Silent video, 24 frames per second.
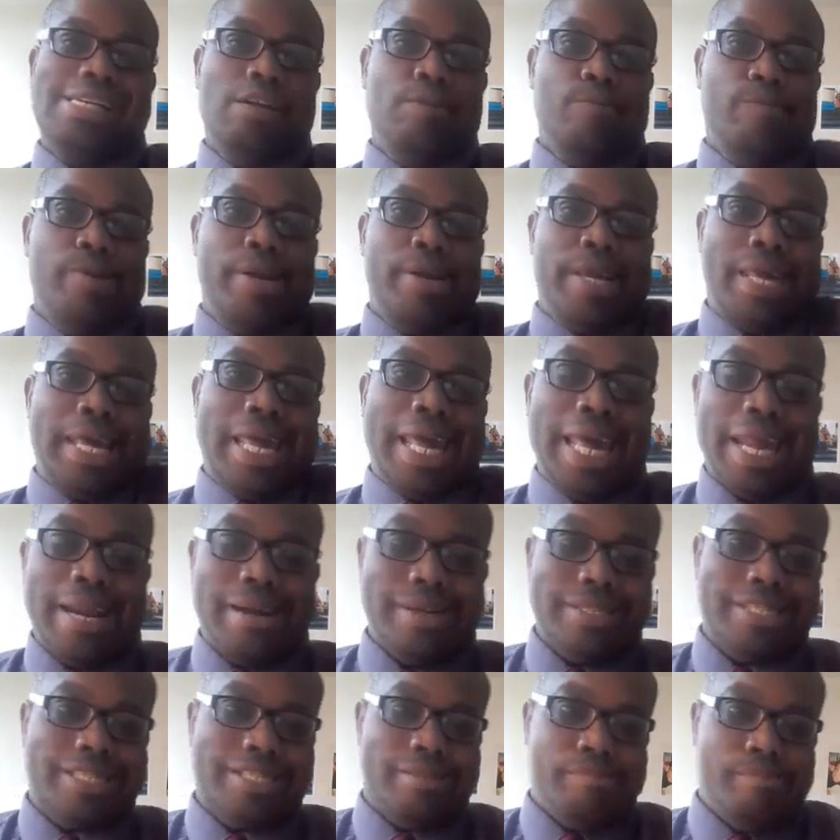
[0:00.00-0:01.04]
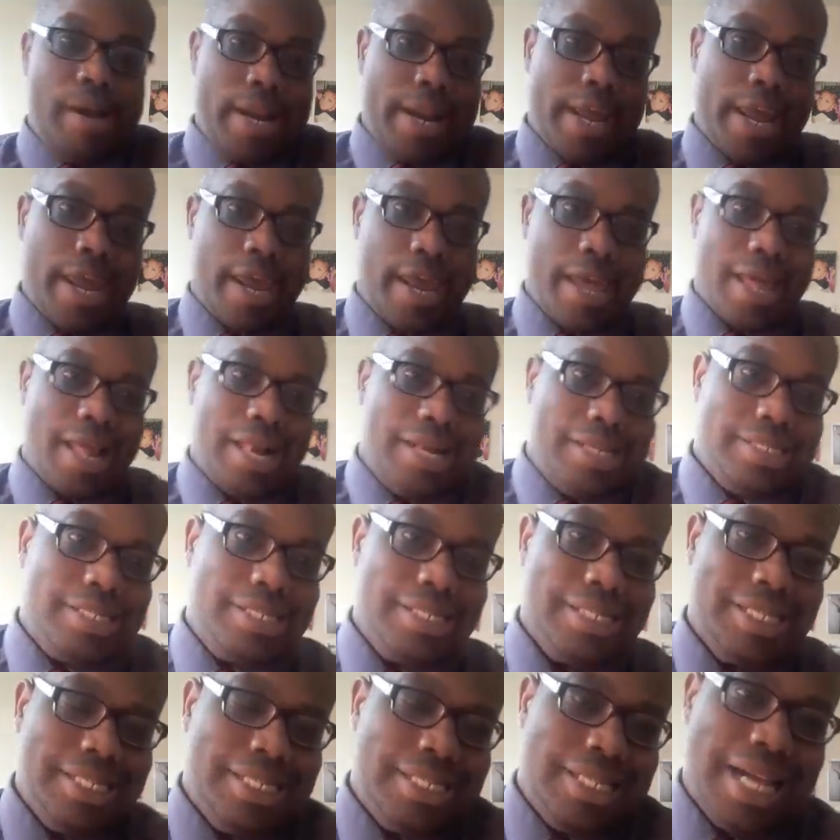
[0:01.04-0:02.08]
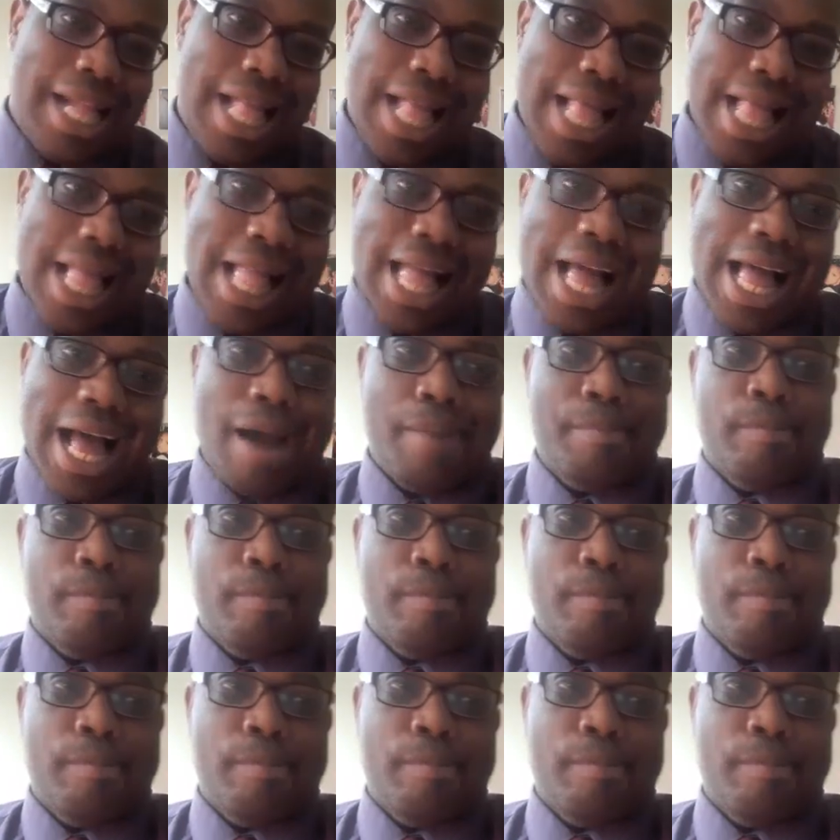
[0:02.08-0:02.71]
we can get her some money. I